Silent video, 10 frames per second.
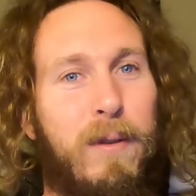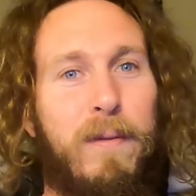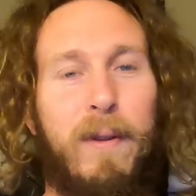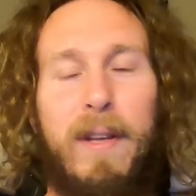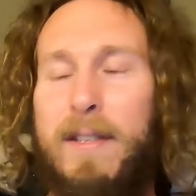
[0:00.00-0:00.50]
the
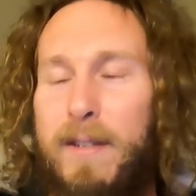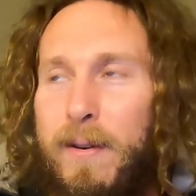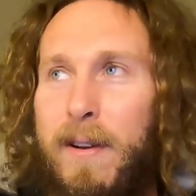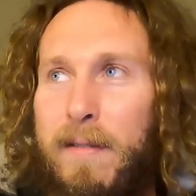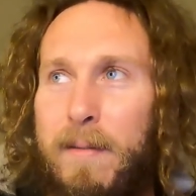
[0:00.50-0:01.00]
full history
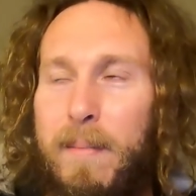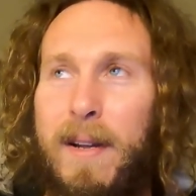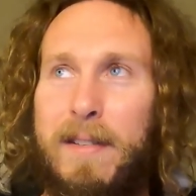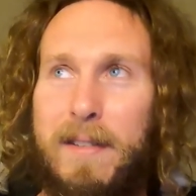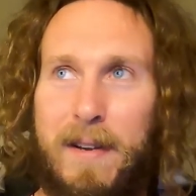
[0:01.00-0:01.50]
of it,
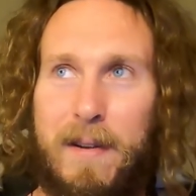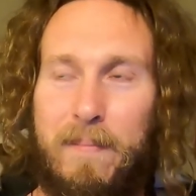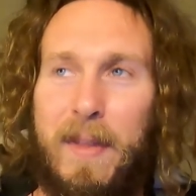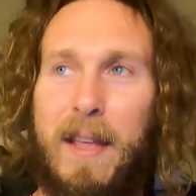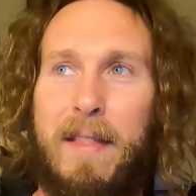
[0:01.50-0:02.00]
but
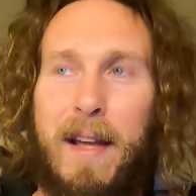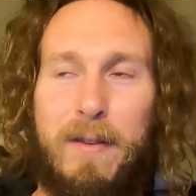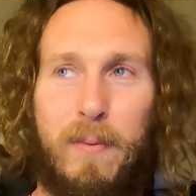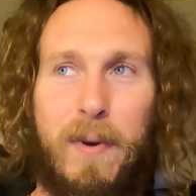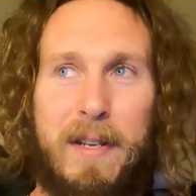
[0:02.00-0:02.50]
yeah,
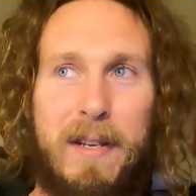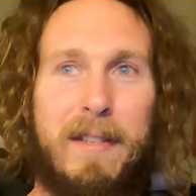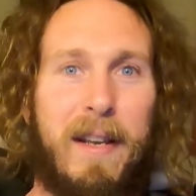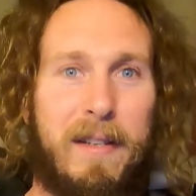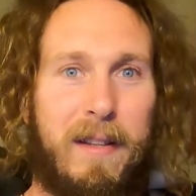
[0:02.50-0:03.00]
that's what he
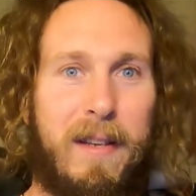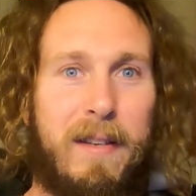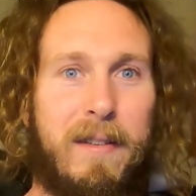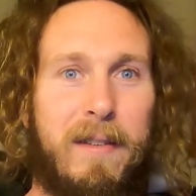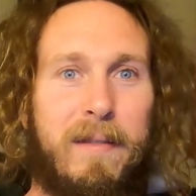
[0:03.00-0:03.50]
says at
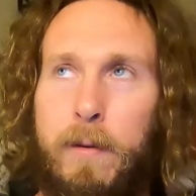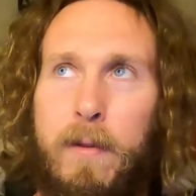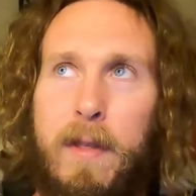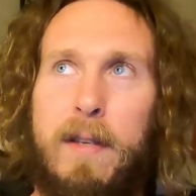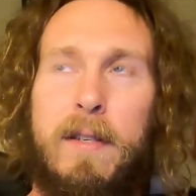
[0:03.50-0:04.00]
least. So
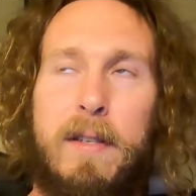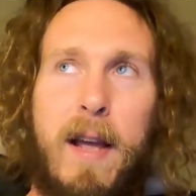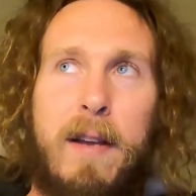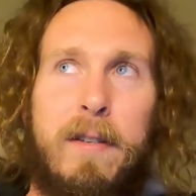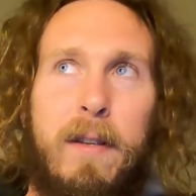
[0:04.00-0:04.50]
this is
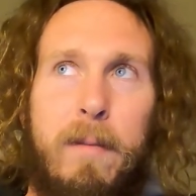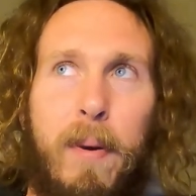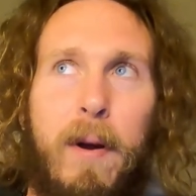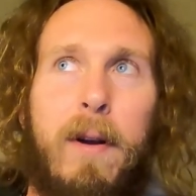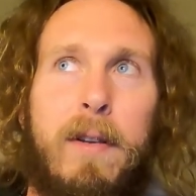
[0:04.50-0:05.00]
actually
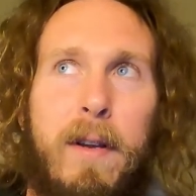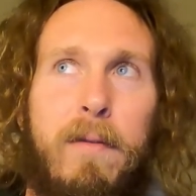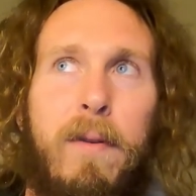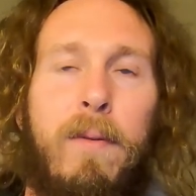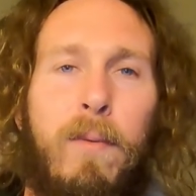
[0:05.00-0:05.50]
part
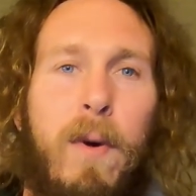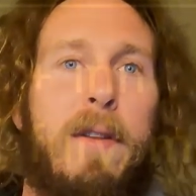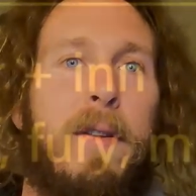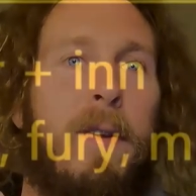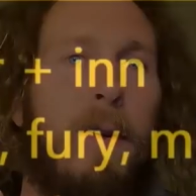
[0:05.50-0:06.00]
of what